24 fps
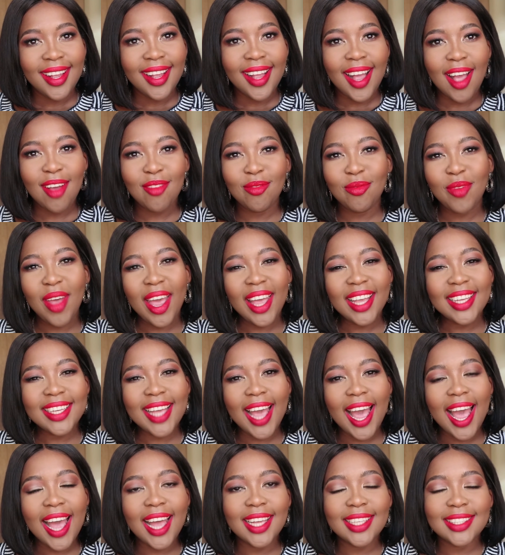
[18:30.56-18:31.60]
I'm back,
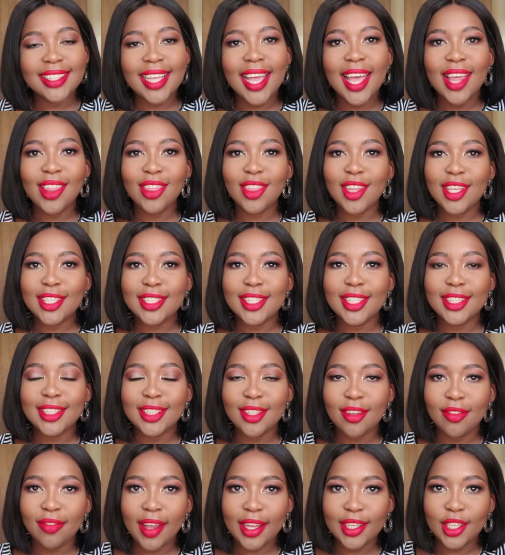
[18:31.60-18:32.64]
guys, and this is
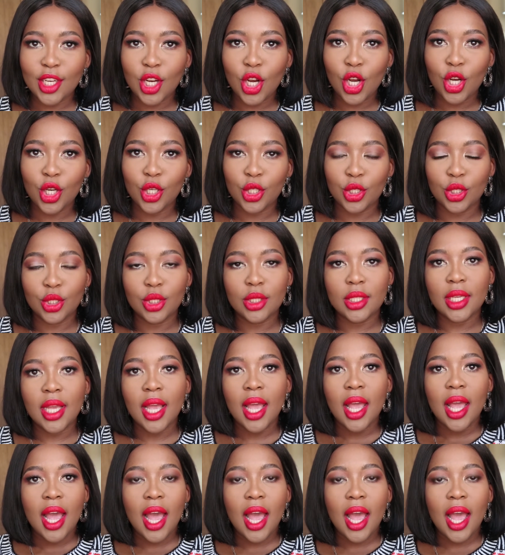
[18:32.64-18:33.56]
the final look.